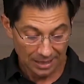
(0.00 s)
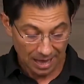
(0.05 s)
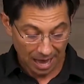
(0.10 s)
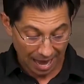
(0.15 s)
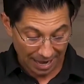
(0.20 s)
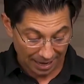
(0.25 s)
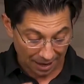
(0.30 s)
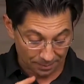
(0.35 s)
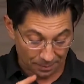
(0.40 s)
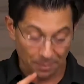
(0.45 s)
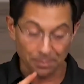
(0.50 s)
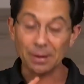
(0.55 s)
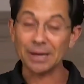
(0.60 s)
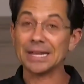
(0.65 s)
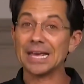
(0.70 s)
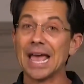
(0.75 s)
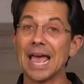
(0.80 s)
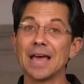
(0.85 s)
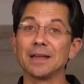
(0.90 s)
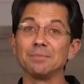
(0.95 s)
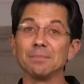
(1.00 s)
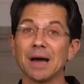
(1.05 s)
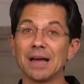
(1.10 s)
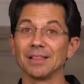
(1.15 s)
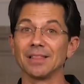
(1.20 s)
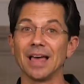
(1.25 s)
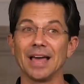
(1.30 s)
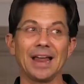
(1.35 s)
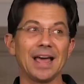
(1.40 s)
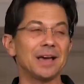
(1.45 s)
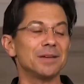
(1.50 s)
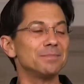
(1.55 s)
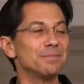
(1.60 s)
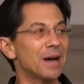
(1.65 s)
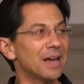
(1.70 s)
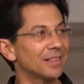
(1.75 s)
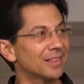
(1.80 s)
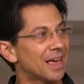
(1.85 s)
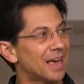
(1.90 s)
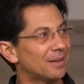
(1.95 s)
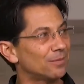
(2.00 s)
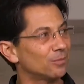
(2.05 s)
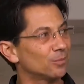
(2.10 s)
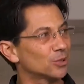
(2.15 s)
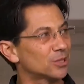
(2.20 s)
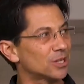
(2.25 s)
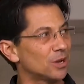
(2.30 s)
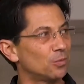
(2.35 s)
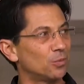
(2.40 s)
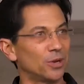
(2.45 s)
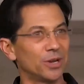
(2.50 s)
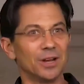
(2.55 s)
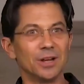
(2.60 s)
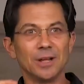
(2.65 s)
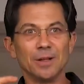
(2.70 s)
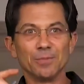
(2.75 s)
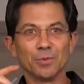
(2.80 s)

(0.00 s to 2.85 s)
I got my buddy Ed Milet. Ed Milet was someone,